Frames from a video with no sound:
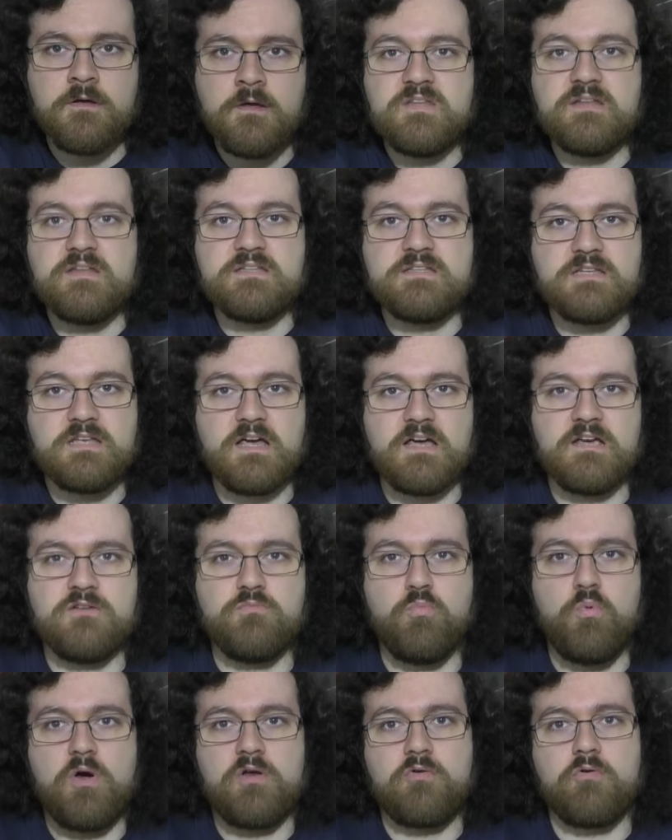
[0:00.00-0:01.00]
to
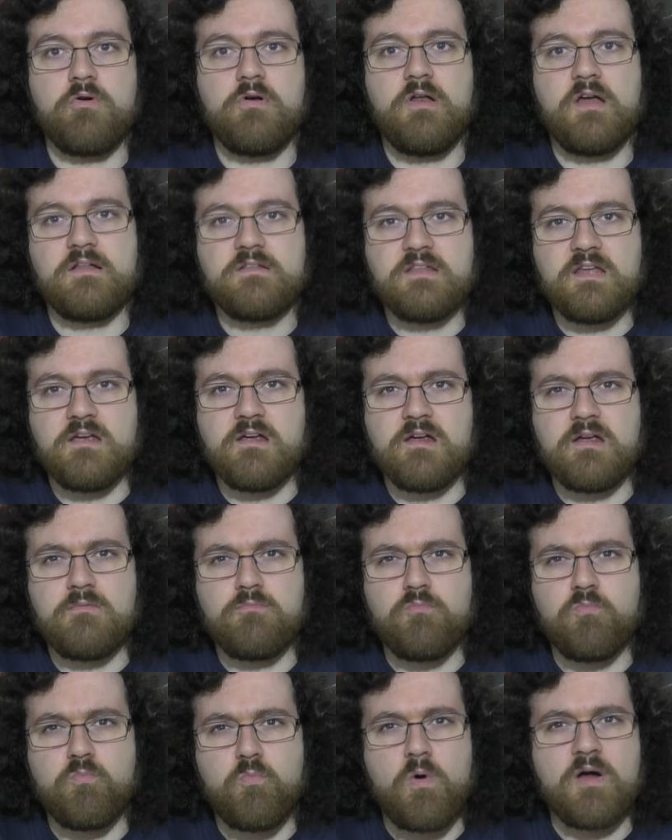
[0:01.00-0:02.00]
decide whether or not they
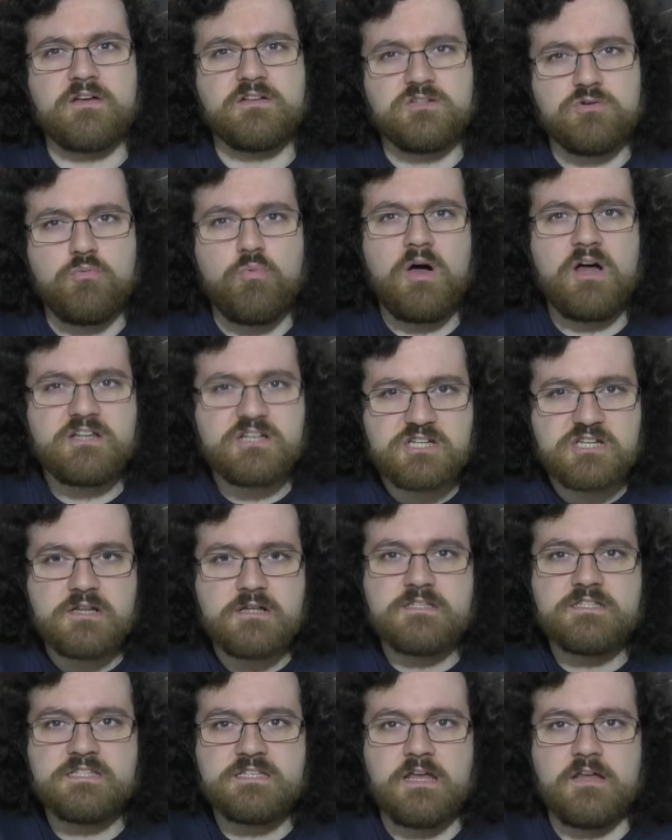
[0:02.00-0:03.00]
want to watch
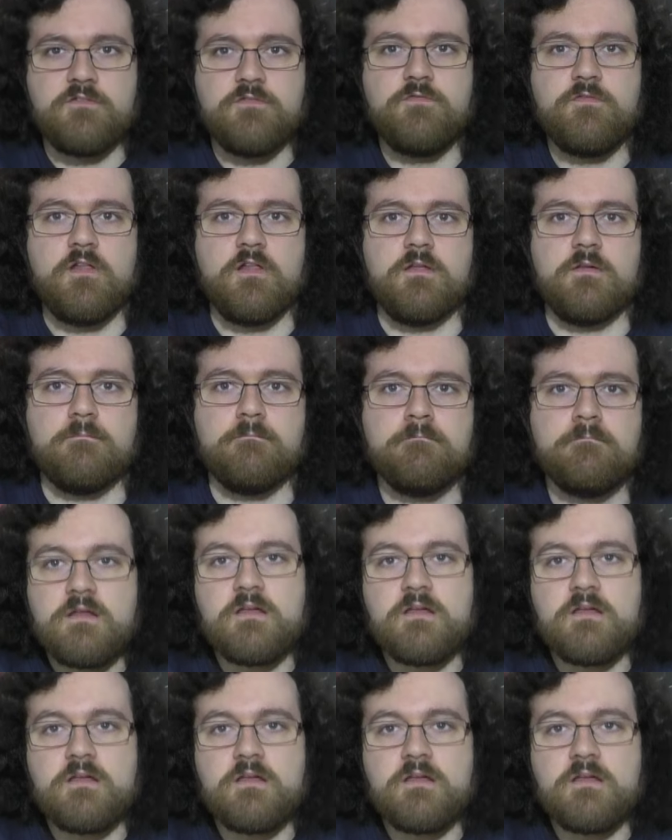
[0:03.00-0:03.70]
said film.